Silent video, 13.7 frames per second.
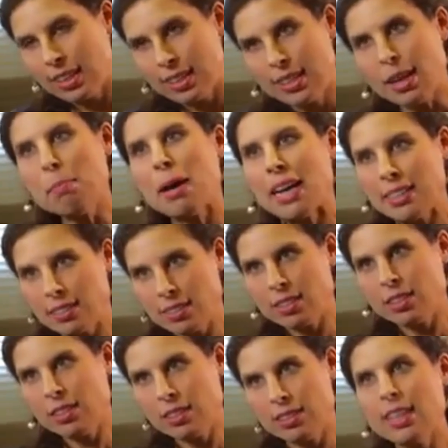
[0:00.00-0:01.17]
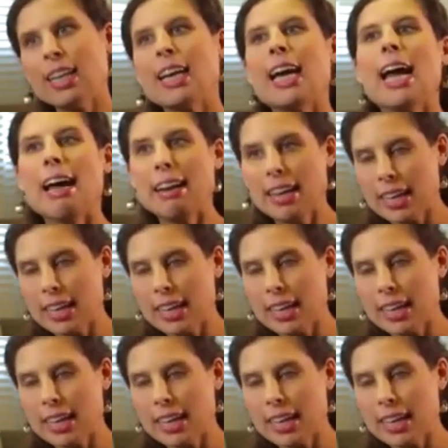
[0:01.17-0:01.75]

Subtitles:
Damascus, and